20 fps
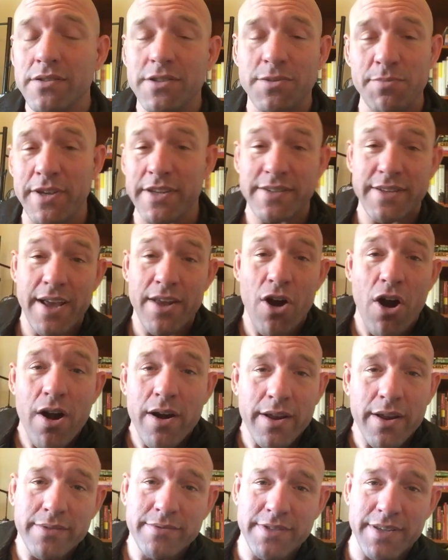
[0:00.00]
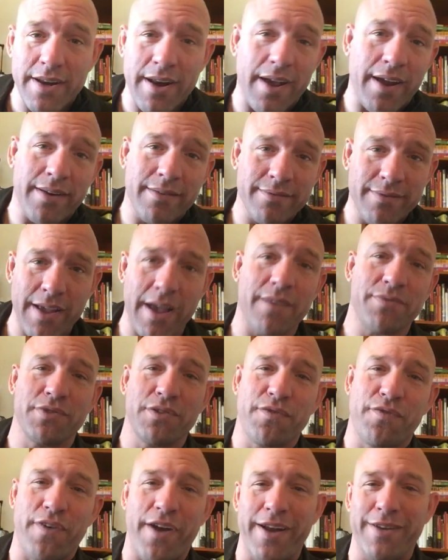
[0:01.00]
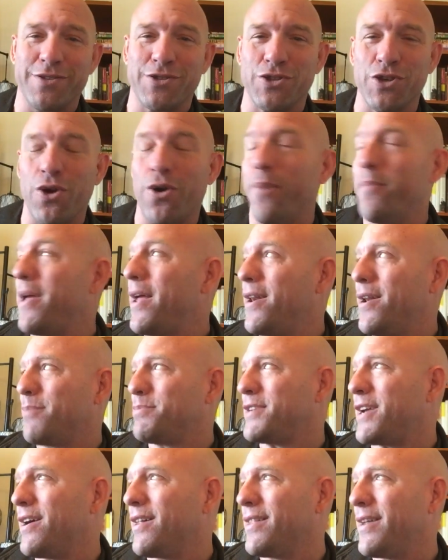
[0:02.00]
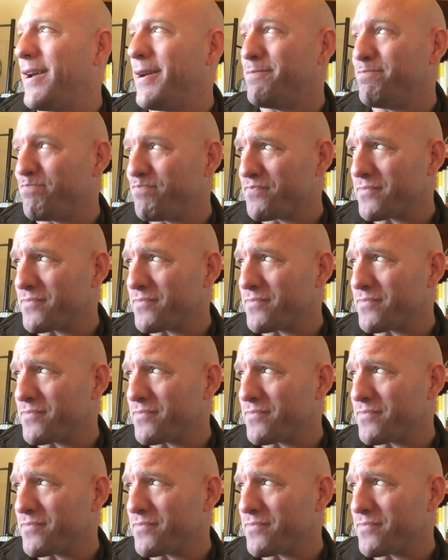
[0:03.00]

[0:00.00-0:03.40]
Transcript: it's me and Dan Hardy tonight after the fight. So I'm heading up to LA.